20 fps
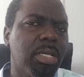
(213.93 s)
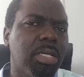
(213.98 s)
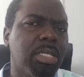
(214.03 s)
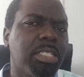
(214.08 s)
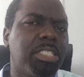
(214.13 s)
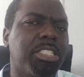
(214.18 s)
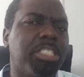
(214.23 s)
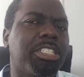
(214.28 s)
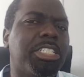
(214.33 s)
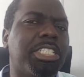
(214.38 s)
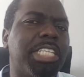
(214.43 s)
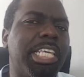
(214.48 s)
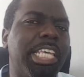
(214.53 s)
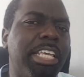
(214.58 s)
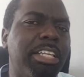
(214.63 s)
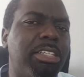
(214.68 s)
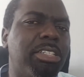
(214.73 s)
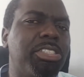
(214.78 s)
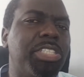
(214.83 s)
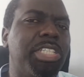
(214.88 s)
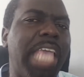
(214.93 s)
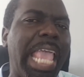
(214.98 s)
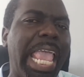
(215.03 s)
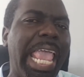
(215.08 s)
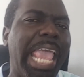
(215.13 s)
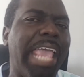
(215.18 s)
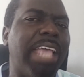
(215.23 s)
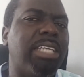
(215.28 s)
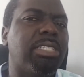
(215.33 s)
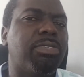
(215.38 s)
steal
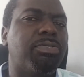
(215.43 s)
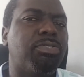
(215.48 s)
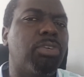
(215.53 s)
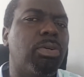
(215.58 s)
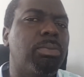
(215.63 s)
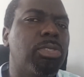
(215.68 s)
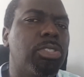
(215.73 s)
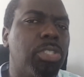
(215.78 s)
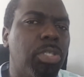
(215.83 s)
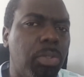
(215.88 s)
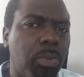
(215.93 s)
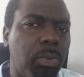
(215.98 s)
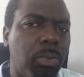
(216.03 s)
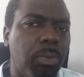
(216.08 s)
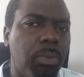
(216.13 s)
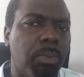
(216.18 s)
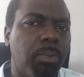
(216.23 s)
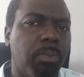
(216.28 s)
years from you.